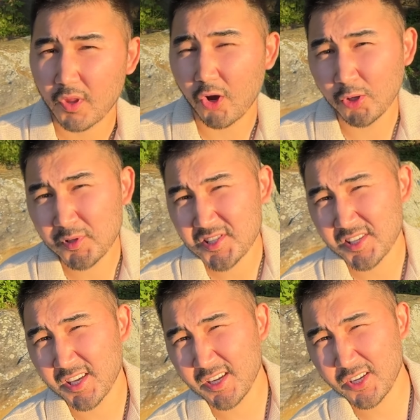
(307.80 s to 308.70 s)
Almost a
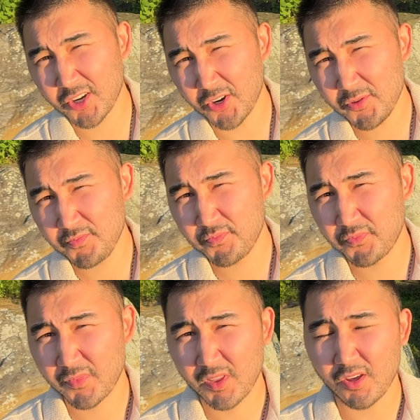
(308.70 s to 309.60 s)
year ago,
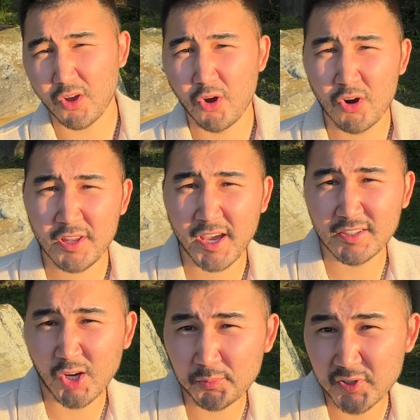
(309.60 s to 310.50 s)
early
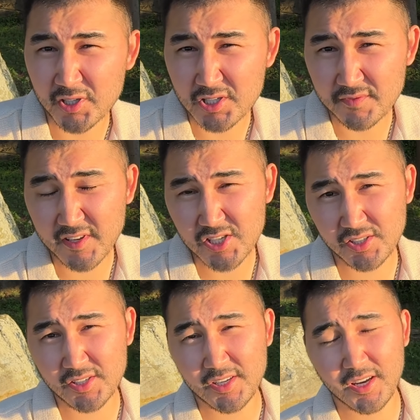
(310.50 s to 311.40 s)
adopters,
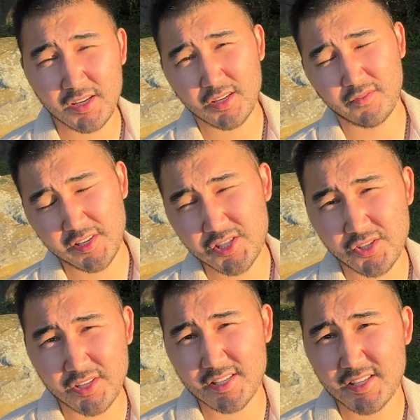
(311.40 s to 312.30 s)

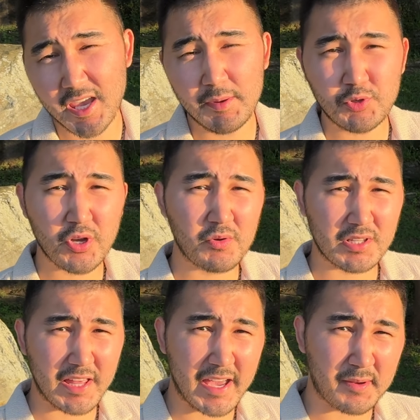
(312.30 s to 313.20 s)
Visionaries came to our
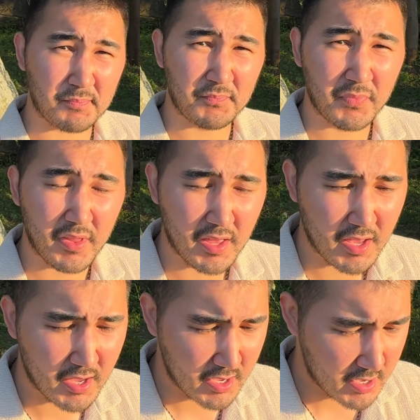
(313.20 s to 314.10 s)
lab,
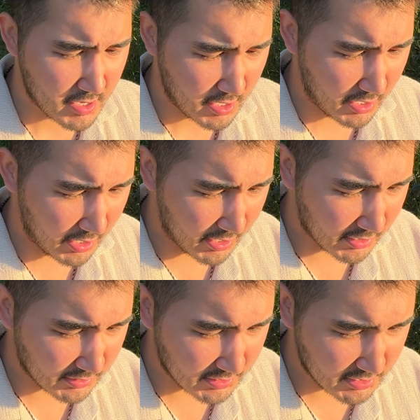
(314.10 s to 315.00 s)

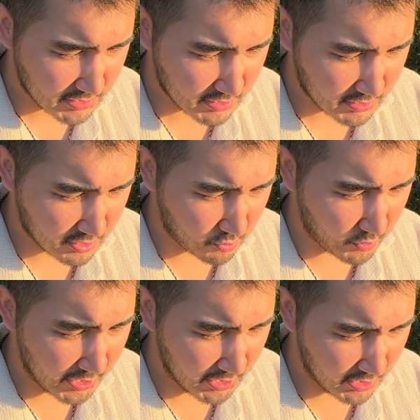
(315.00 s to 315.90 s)
and
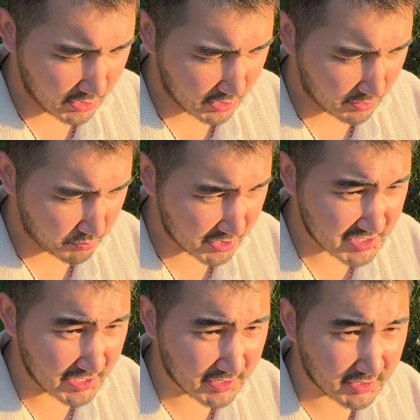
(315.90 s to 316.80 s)
we
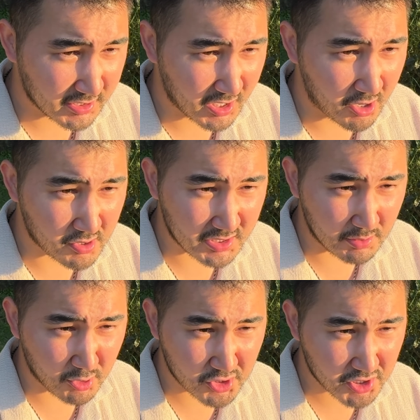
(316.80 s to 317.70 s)
presented our
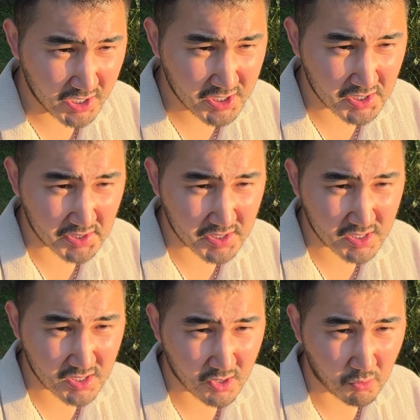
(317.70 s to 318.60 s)
demonstrations,
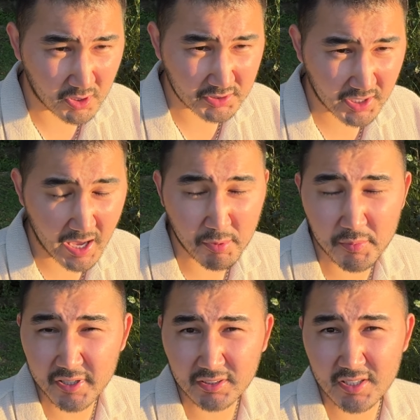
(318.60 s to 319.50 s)
what
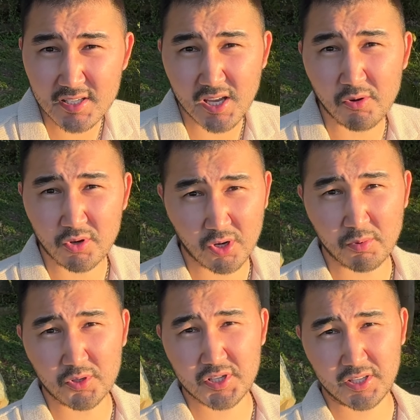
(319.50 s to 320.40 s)
capabilities our
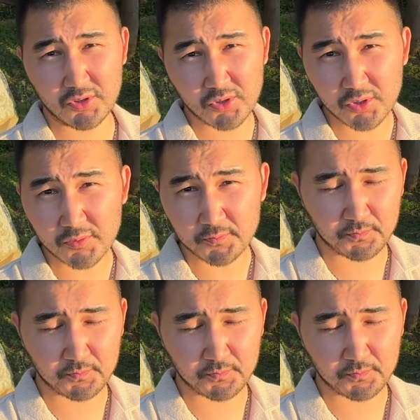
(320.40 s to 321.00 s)
robots can do.